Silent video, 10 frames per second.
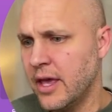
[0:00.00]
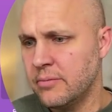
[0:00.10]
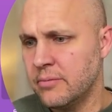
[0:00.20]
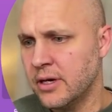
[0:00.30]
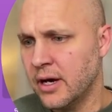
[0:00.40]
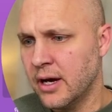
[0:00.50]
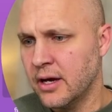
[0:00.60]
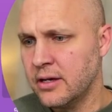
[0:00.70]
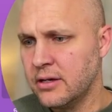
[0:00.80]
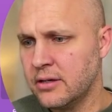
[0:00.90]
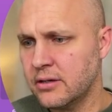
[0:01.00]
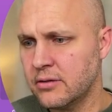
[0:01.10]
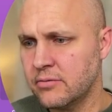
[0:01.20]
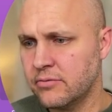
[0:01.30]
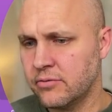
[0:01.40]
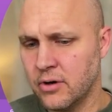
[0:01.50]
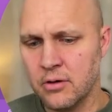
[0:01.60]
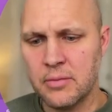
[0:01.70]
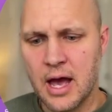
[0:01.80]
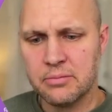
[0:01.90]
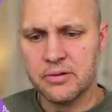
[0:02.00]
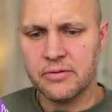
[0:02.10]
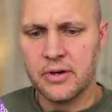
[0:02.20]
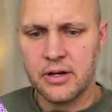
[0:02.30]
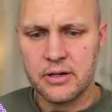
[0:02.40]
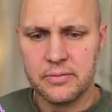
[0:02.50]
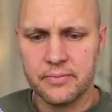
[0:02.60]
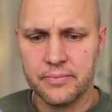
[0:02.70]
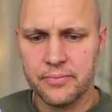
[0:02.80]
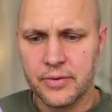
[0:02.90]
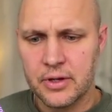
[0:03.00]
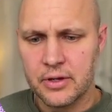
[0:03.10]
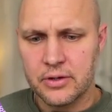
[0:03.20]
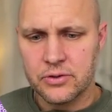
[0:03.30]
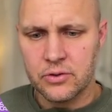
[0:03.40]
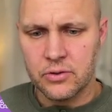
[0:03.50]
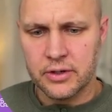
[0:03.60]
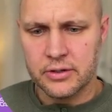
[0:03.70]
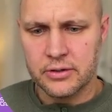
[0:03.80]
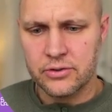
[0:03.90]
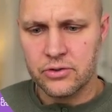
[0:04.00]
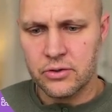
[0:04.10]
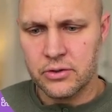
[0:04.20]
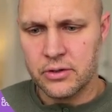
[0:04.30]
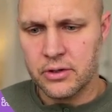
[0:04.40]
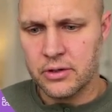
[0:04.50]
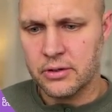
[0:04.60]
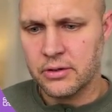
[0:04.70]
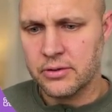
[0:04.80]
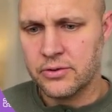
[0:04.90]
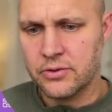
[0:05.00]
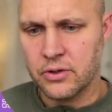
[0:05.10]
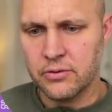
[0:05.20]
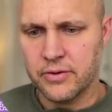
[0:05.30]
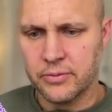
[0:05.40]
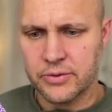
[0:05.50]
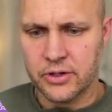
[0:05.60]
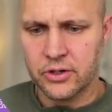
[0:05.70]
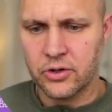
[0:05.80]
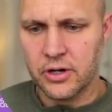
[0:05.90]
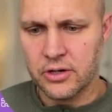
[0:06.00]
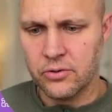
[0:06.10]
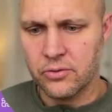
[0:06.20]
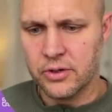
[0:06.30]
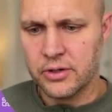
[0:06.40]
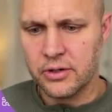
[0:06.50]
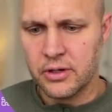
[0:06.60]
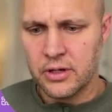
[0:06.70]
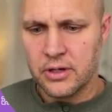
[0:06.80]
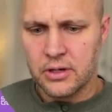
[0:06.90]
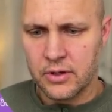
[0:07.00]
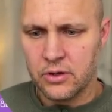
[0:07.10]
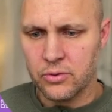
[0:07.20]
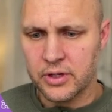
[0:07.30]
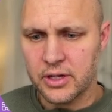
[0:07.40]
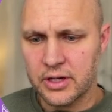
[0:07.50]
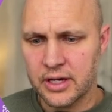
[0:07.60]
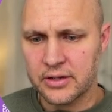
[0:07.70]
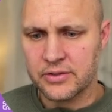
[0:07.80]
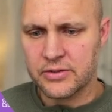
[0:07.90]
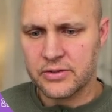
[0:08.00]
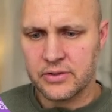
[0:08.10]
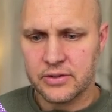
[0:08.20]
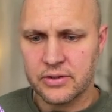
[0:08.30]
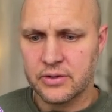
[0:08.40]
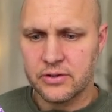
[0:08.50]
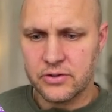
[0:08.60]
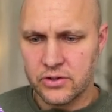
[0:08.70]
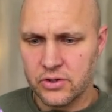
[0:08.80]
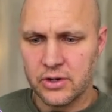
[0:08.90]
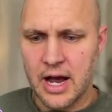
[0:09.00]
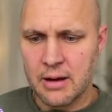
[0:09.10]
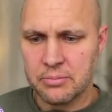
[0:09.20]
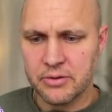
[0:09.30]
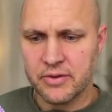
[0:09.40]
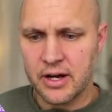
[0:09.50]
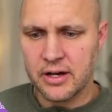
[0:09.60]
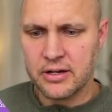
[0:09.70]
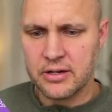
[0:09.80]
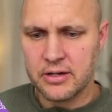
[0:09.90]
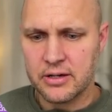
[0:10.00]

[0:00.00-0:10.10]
API from Apify. So I can just show you here. So if I was going to create a new one, you would connect to your Apify